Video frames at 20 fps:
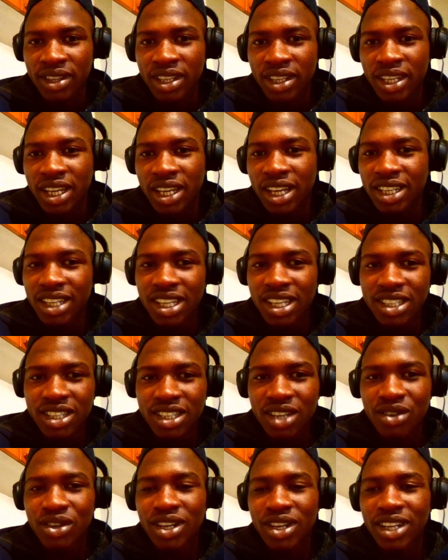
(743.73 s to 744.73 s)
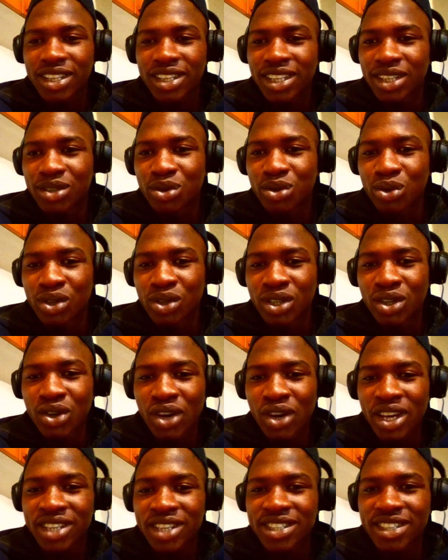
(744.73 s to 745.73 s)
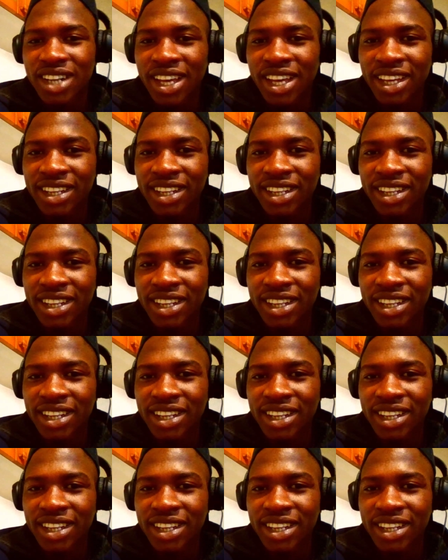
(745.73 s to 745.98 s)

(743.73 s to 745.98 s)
and that's another thing too. The US, like,